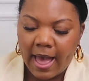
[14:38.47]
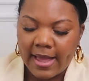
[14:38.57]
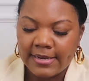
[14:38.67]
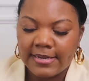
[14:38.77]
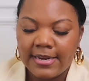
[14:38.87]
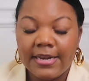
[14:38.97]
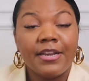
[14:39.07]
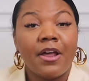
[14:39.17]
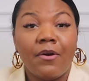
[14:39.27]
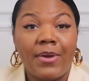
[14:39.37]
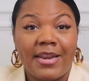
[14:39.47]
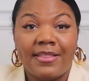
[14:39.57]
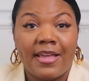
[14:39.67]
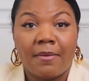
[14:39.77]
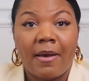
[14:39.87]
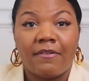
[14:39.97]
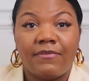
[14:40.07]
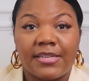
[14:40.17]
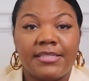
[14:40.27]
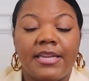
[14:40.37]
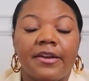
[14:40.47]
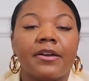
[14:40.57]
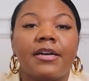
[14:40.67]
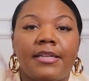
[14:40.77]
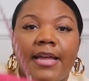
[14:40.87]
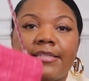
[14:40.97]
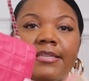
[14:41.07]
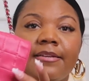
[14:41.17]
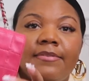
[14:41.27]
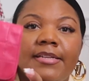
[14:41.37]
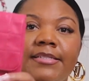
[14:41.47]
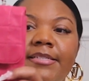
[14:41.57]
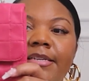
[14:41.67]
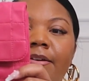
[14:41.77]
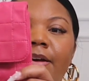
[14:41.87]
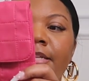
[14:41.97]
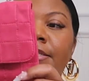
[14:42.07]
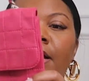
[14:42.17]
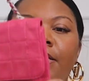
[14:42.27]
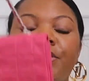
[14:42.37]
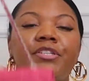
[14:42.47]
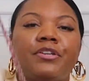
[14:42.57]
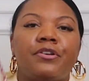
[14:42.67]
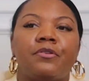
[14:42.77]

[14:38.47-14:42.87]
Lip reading: I didn't know anything about Vestiaire Collective until I talked to